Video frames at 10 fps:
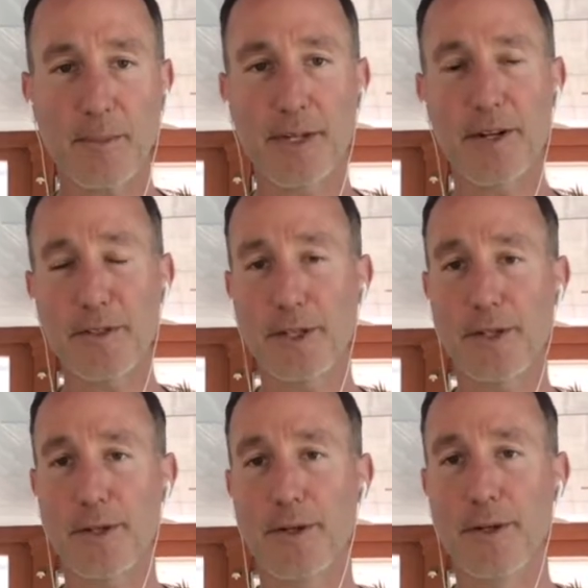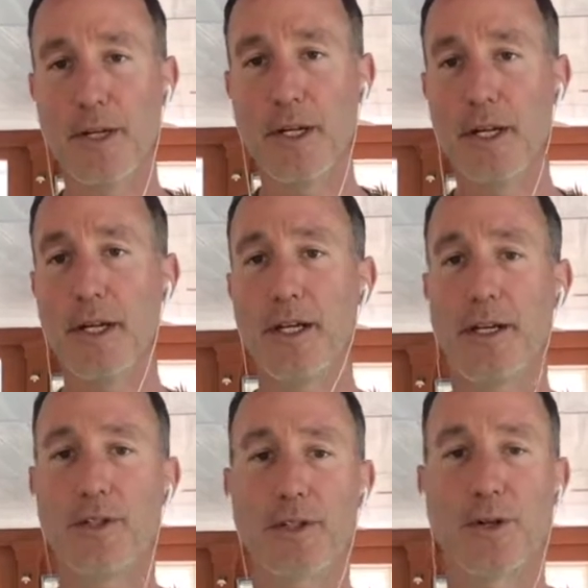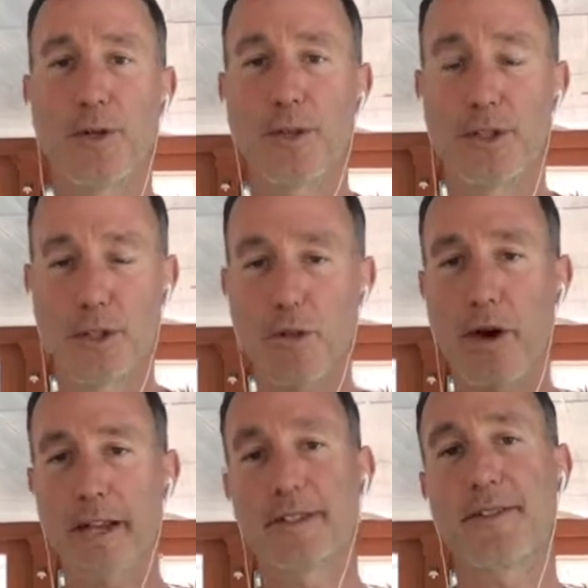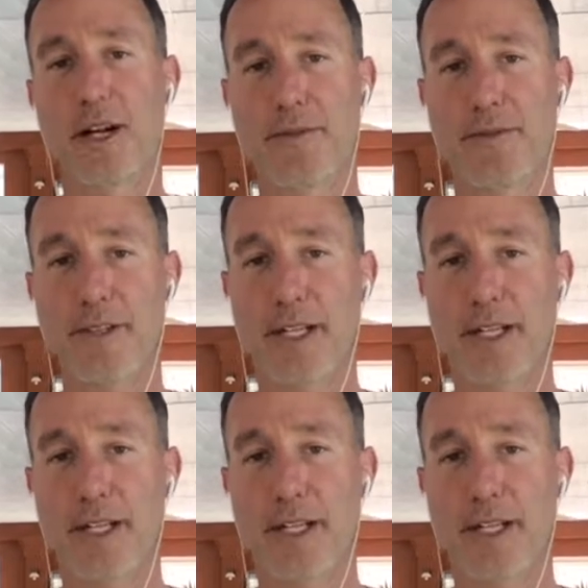But here's the concern. So to do all that stuff,